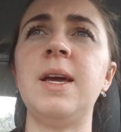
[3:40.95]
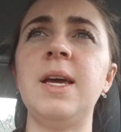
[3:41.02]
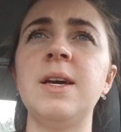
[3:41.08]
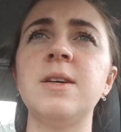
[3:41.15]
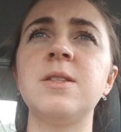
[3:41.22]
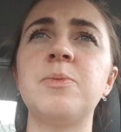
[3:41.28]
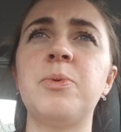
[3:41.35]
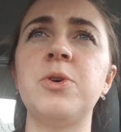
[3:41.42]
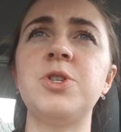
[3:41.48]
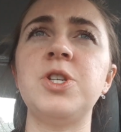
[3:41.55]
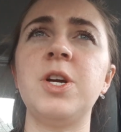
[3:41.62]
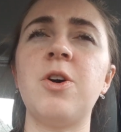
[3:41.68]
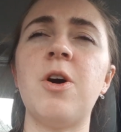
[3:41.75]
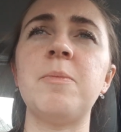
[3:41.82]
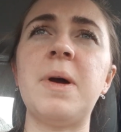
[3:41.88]
is
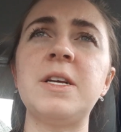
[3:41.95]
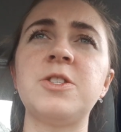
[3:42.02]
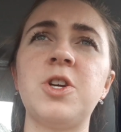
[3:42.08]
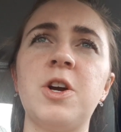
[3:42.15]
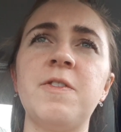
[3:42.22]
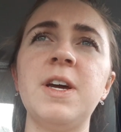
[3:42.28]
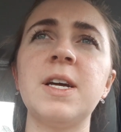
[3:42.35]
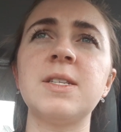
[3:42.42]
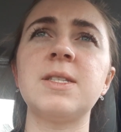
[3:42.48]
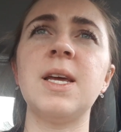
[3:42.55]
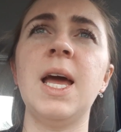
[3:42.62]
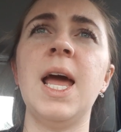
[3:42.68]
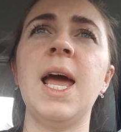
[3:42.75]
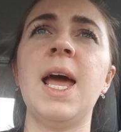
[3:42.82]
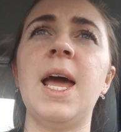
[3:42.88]
pushing on my cervix,
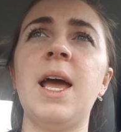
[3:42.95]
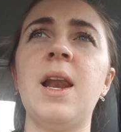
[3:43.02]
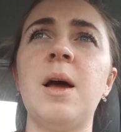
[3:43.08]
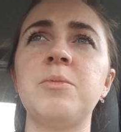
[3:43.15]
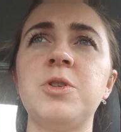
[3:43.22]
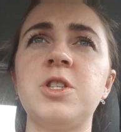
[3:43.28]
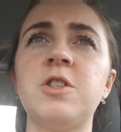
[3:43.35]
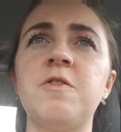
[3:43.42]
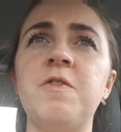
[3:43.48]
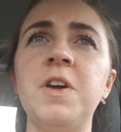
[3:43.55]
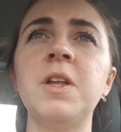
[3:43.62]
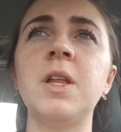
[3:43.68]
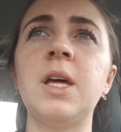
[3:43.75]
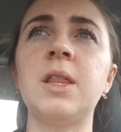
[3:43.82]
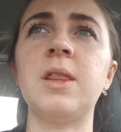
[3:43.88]
and I'm just
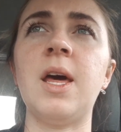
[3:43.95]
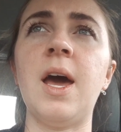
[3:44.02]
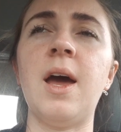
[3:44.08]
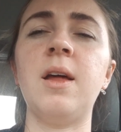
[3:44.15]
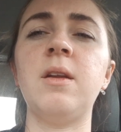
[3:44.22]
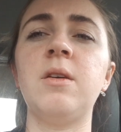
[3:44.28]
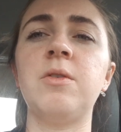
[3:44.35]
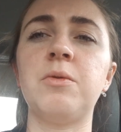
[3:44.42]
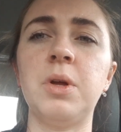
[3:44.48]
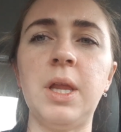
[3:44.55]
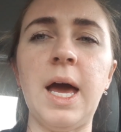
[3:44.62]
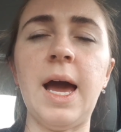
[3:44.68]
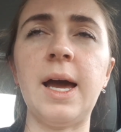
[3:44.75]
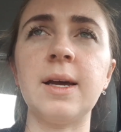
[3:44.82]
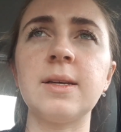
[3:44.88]
feeling that
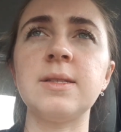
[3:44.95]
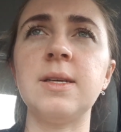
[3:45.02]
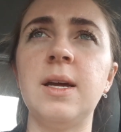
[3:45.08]
relax.